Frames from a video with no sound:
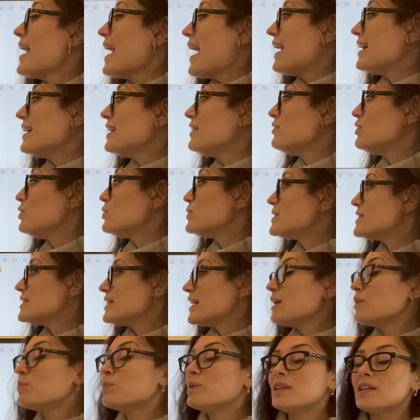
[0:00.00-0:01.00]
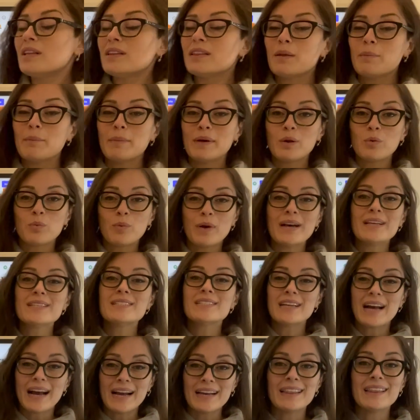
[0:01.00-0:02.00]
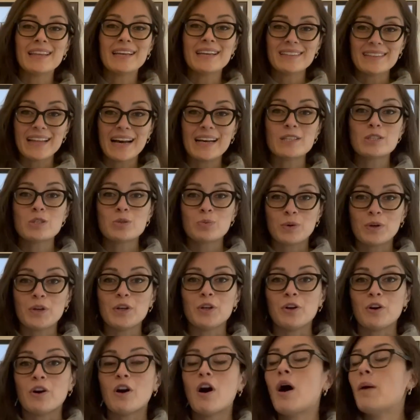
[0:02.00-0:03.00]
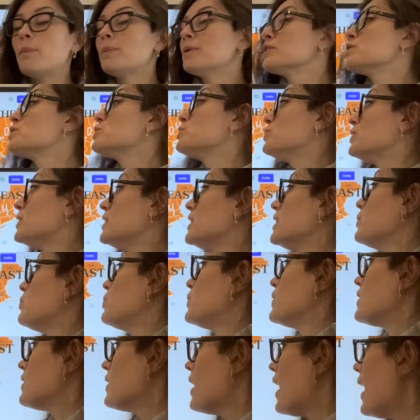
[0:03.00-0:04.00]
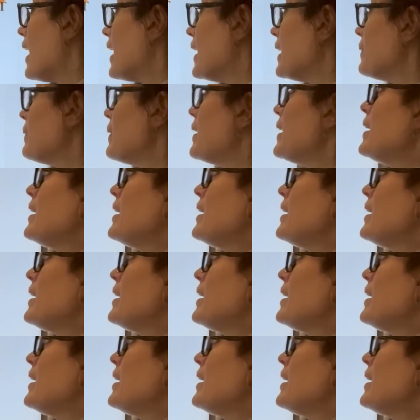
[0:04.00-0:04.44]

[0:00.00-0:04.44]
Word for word: And if you stay within the Midwest, I think that's where your opportunity would lie.